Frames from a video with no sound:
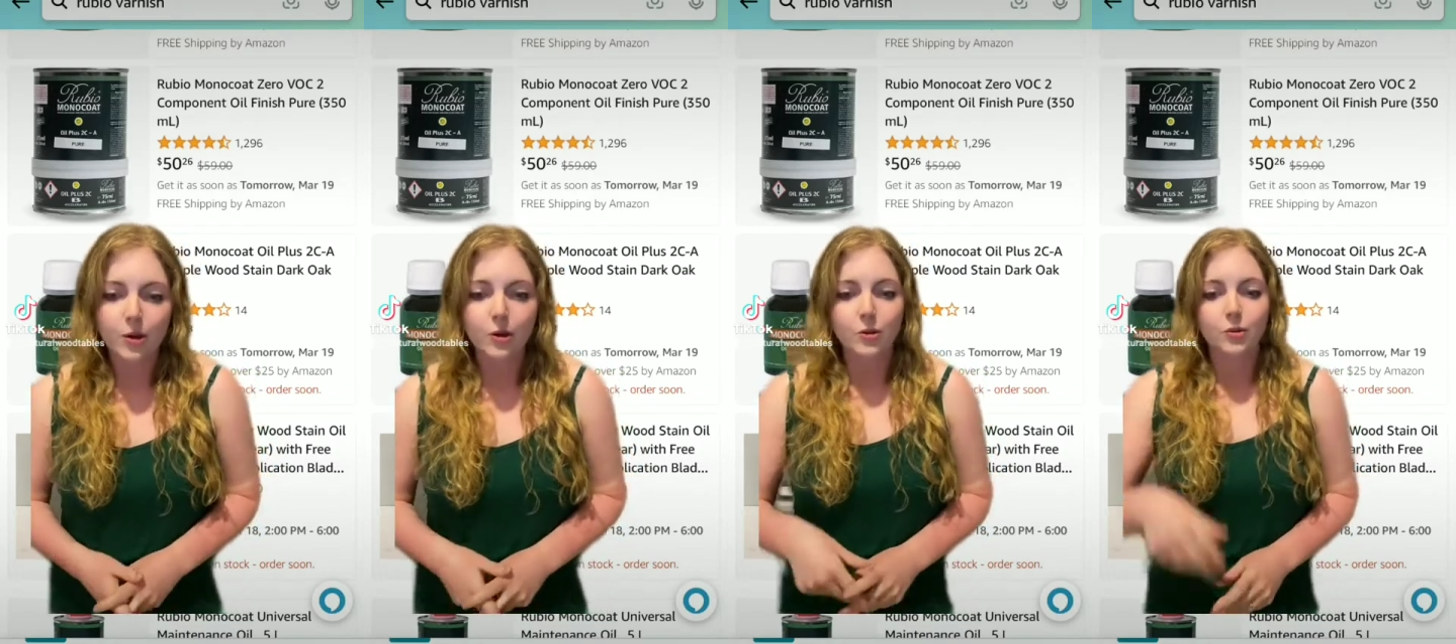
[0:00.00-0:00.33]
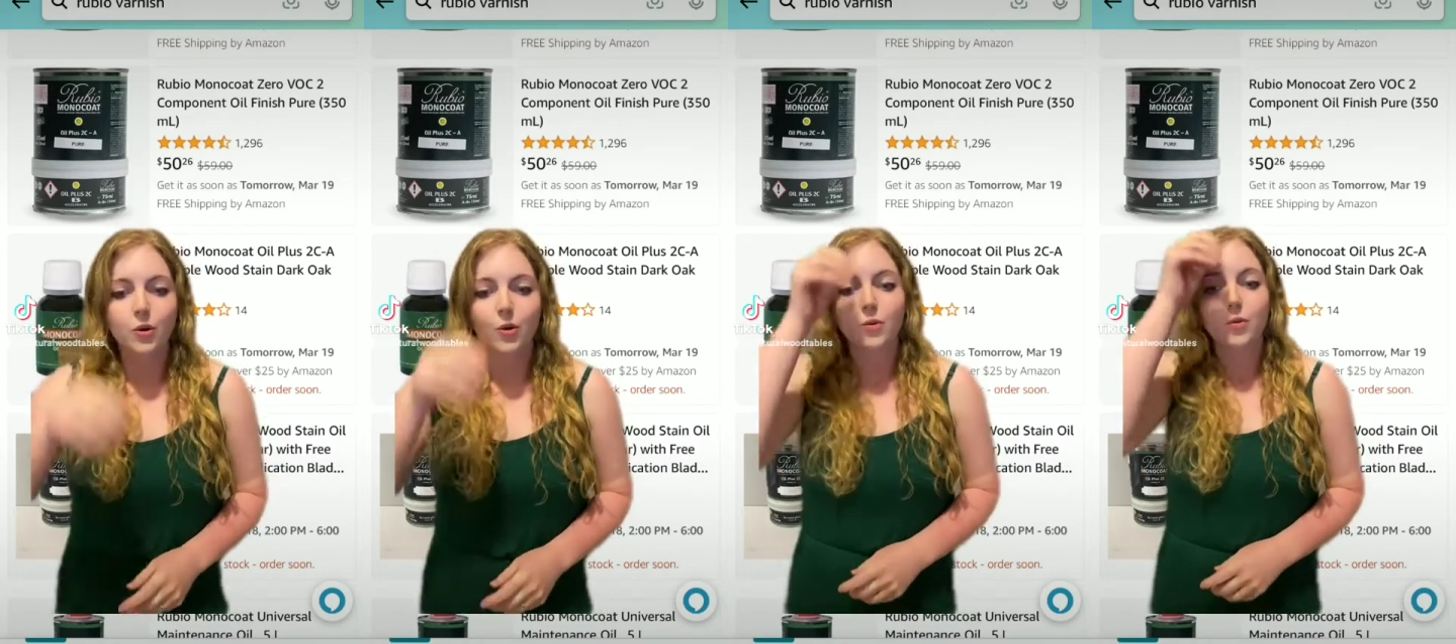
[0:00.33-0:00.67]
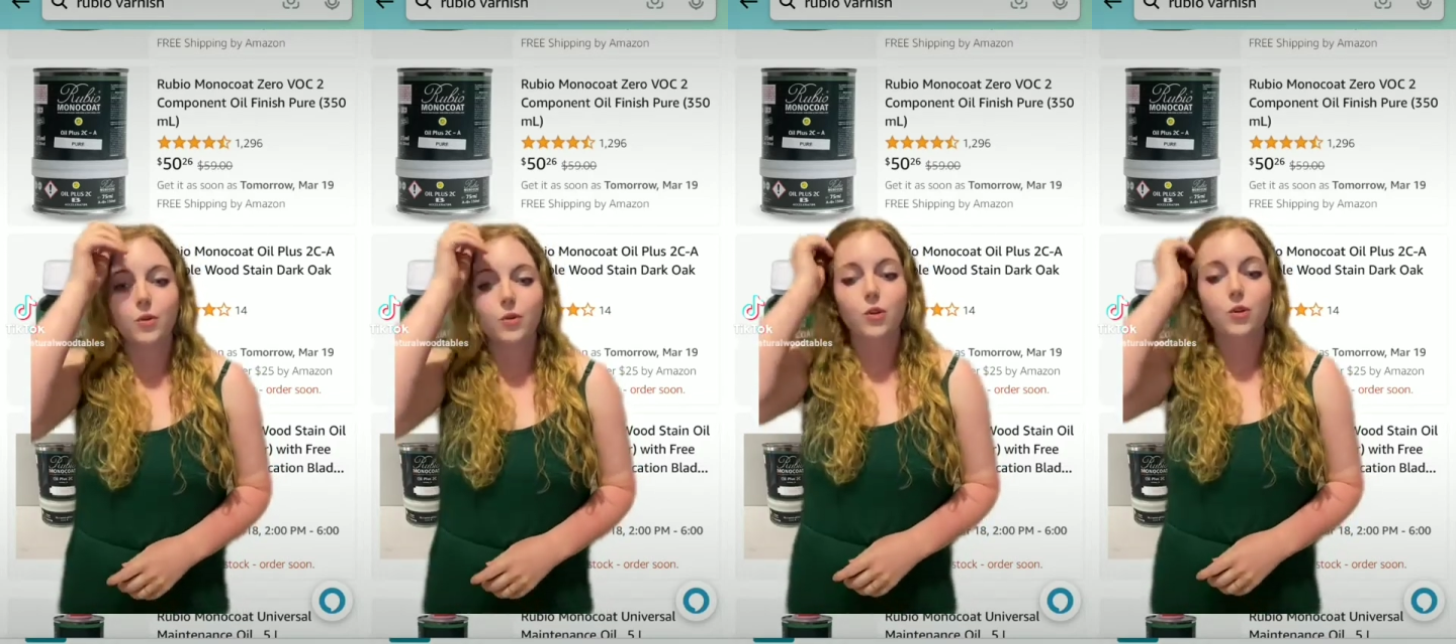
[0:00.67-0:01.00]
So
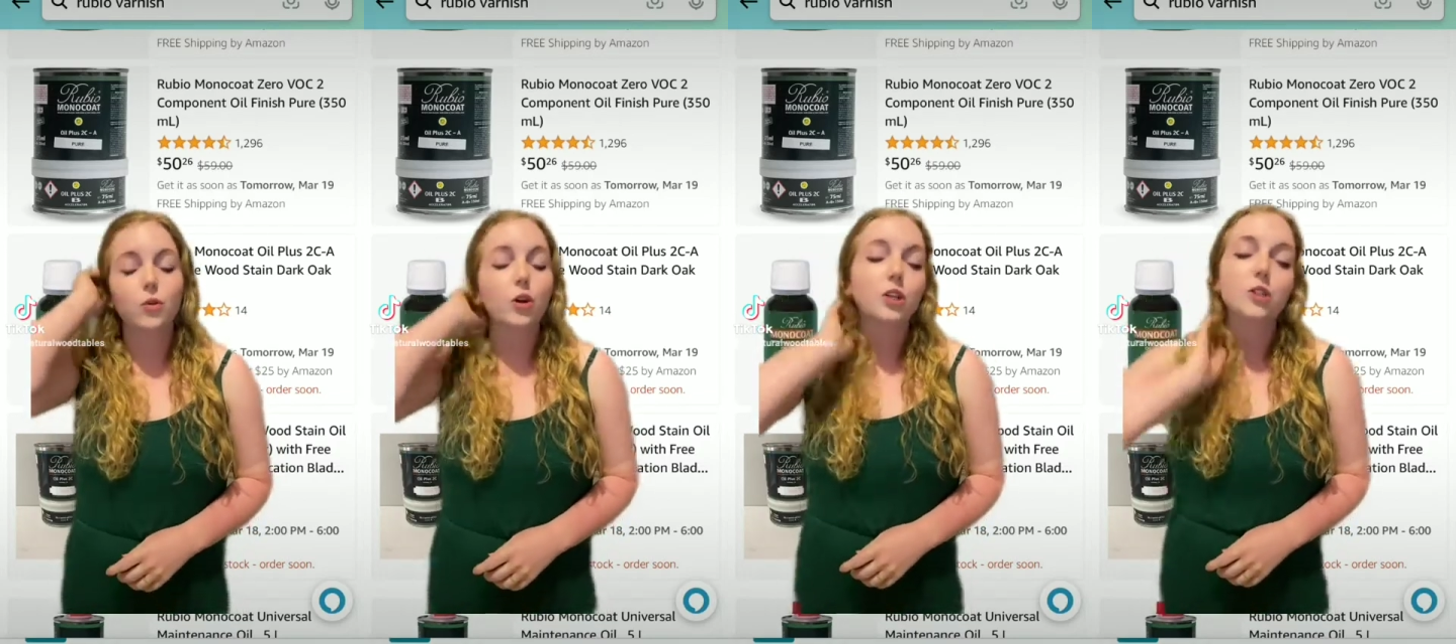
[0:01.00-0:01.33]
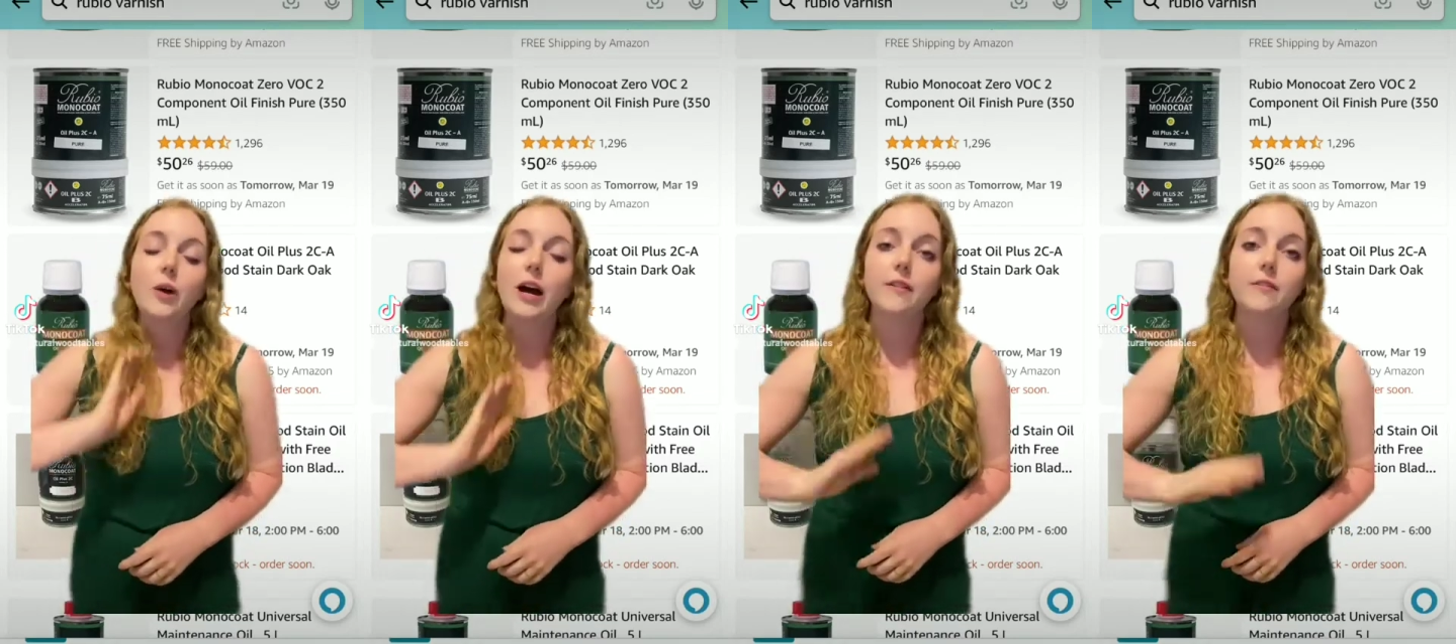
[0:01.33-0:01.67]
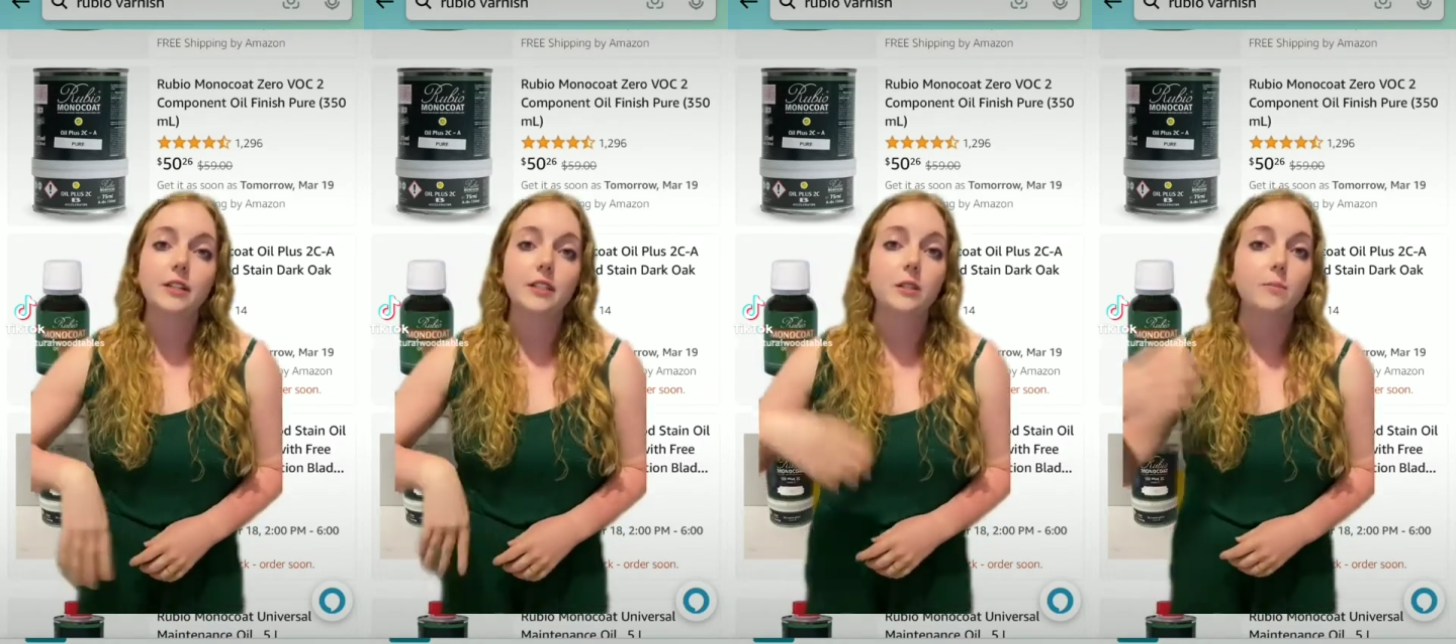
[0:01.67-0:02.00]
you could also have
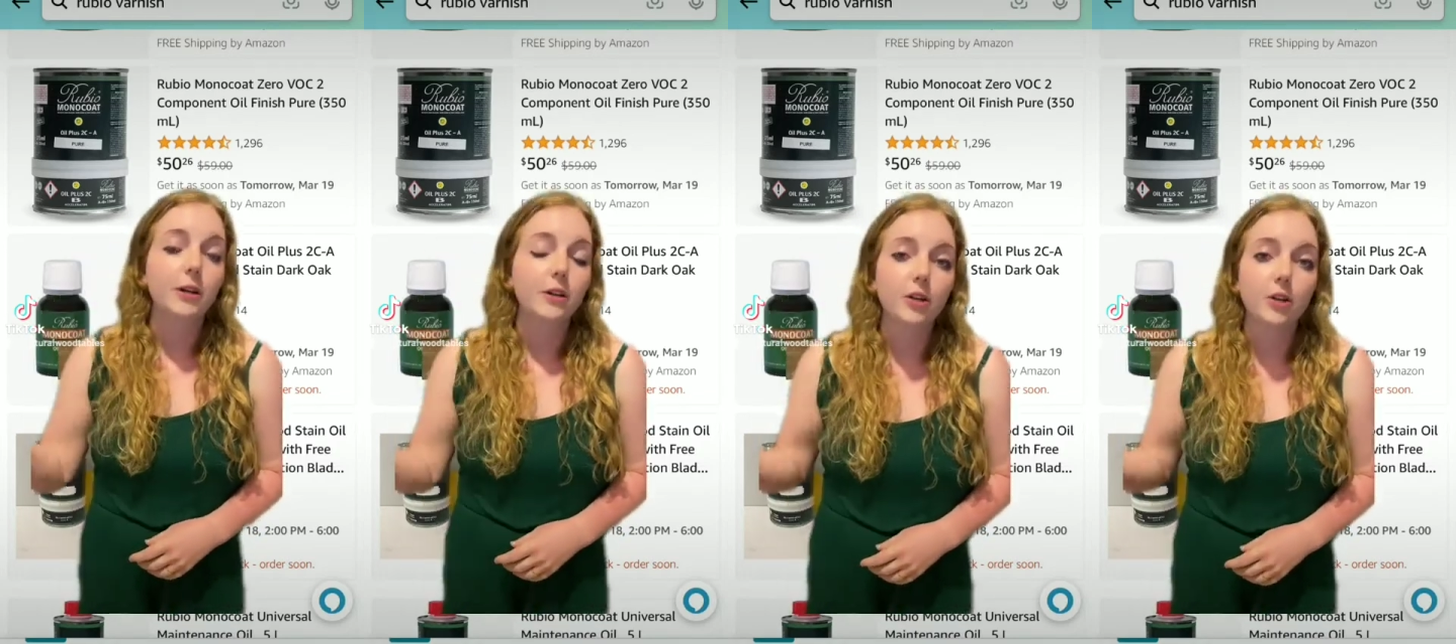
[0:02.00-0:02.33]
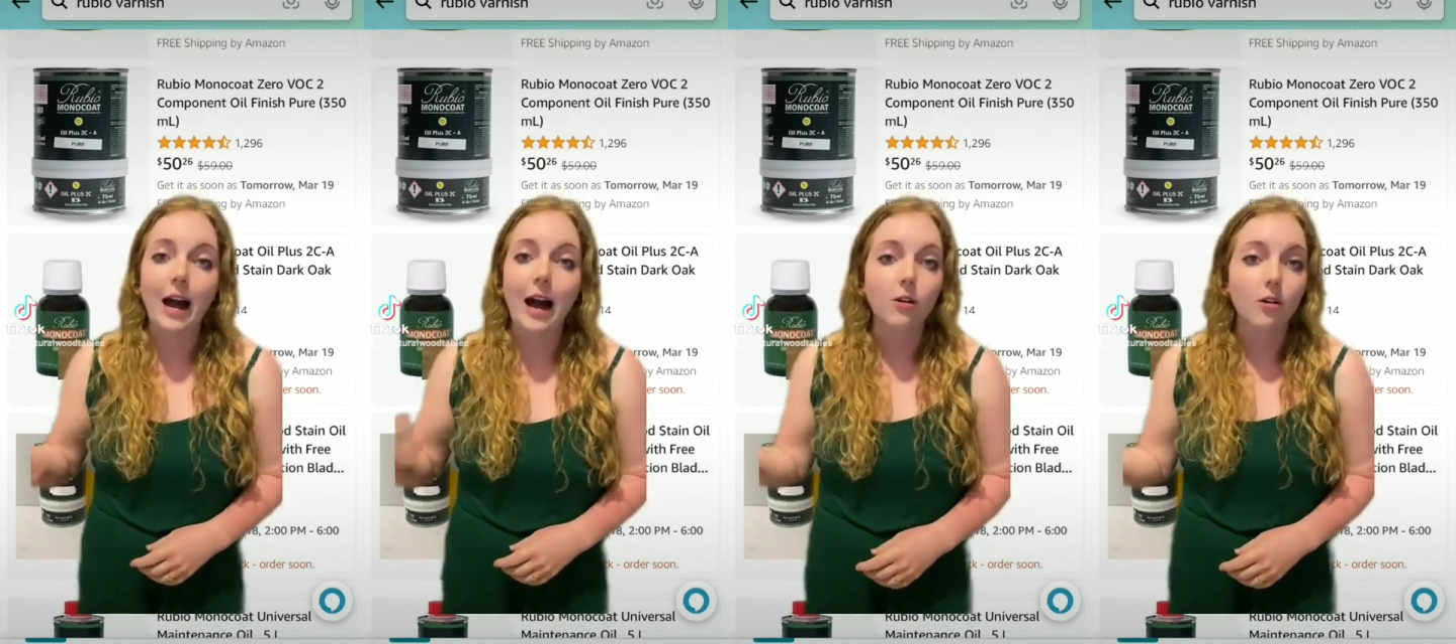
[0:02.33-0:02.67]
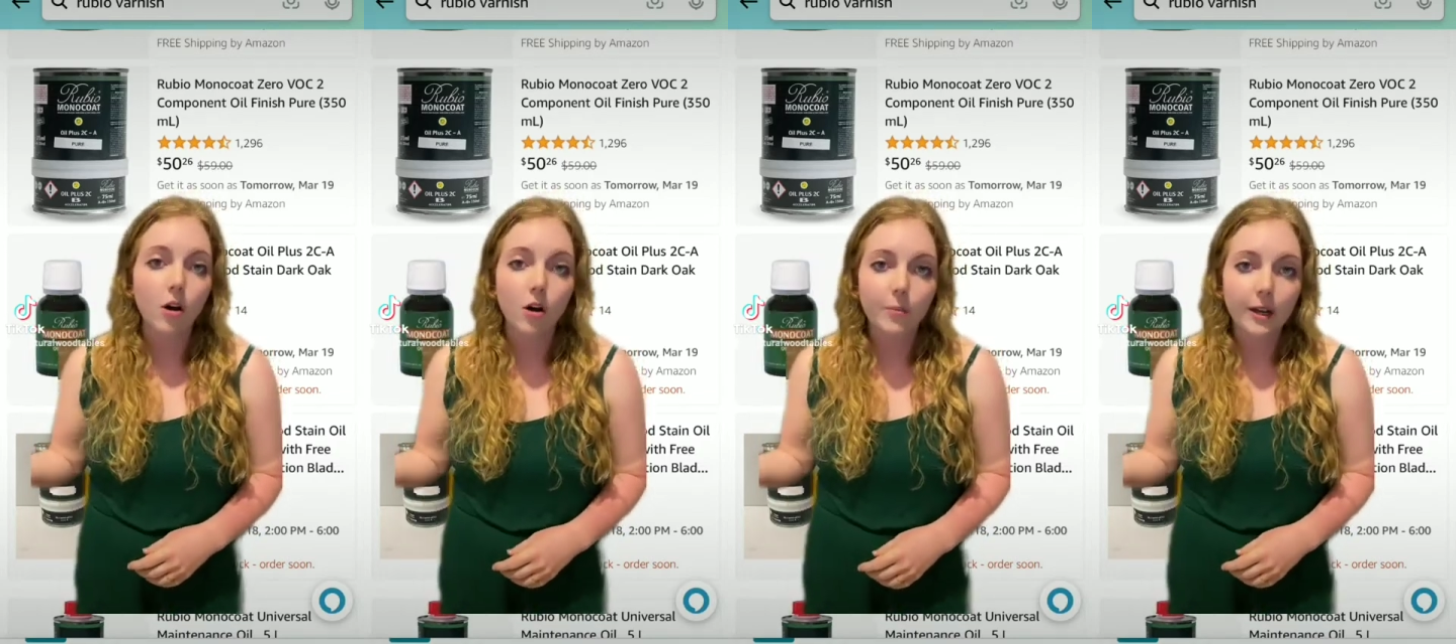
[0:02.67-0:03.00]
a spirit or
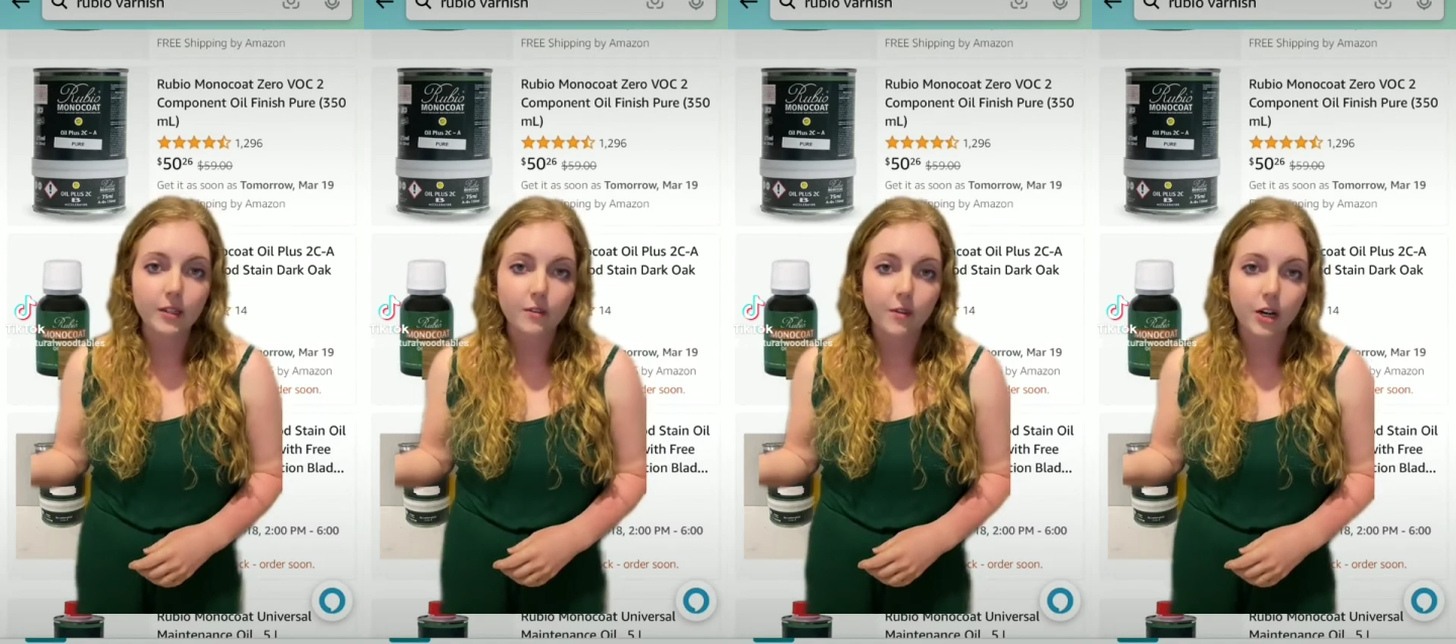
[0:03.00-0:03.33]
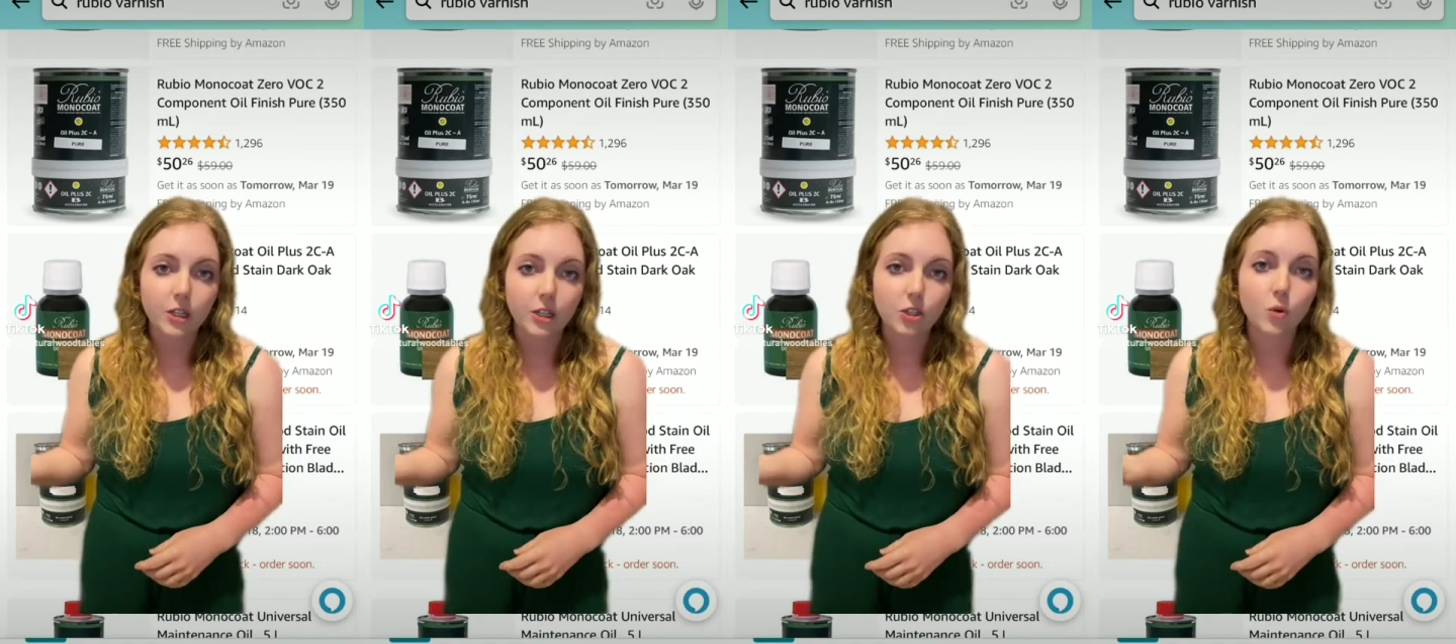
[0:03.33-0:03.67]
alcohol-based varnish,